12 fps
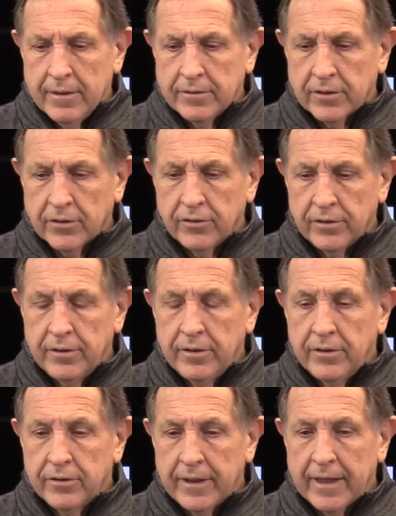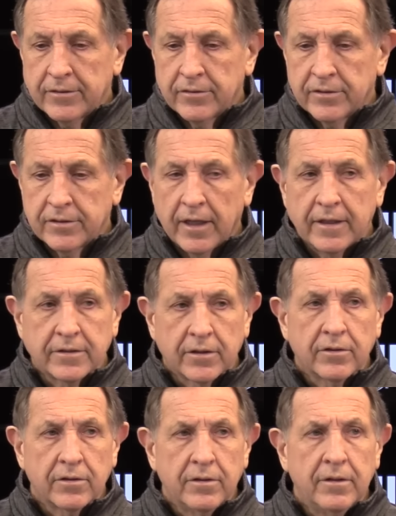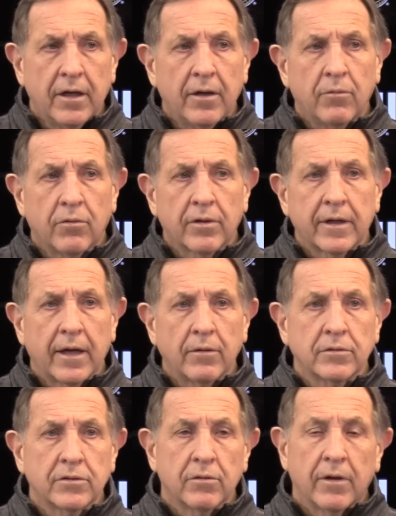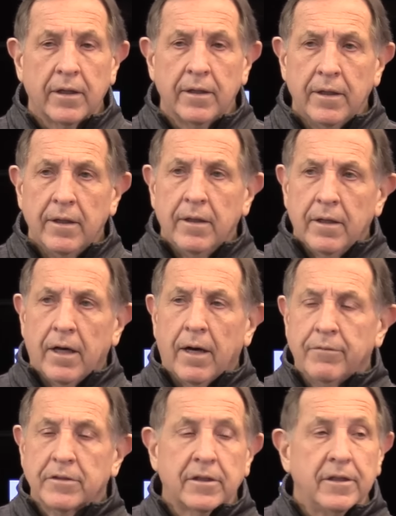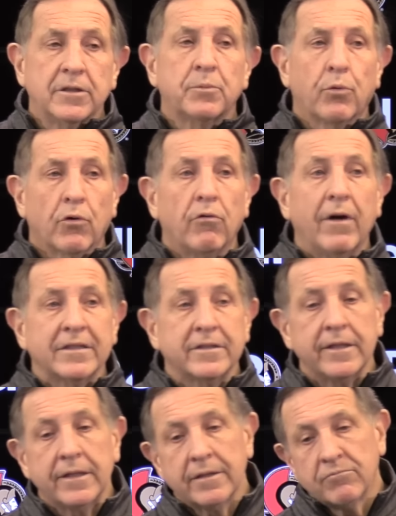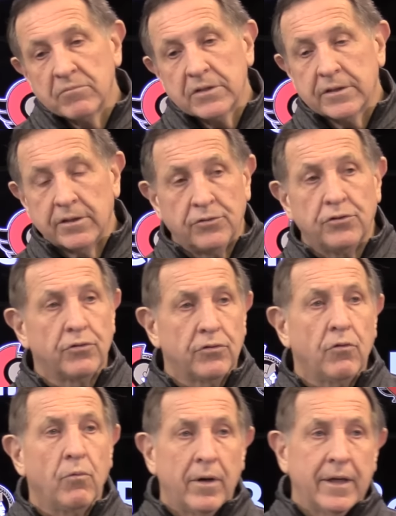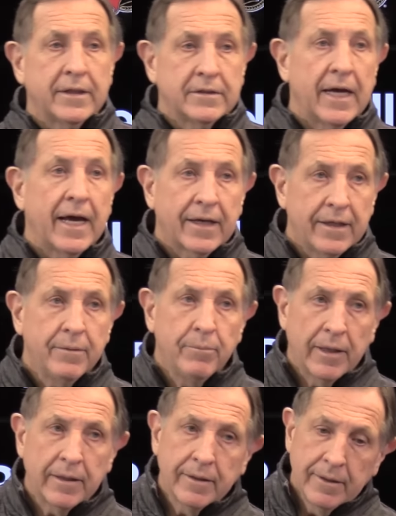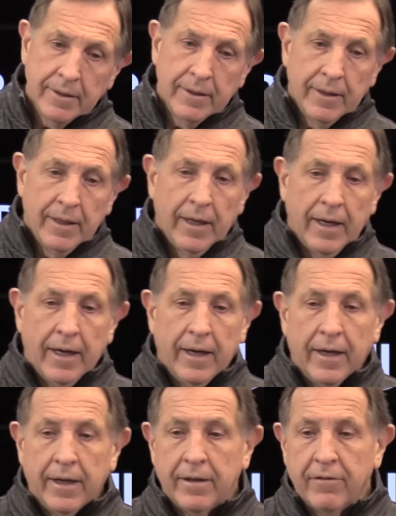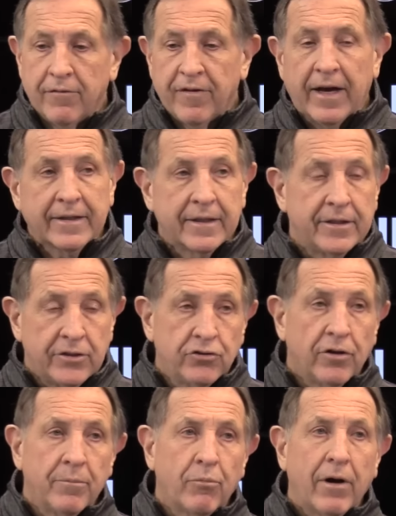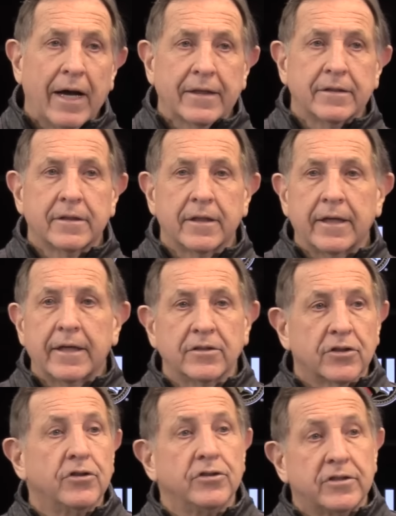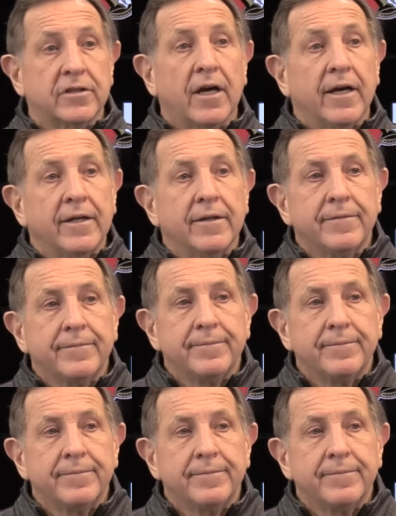it's a good good exercise, a good uh, workout. So I, obviously he's progressing. Still don't know when exactly, but uh, the fact that he joined practice, I think, is a good sign.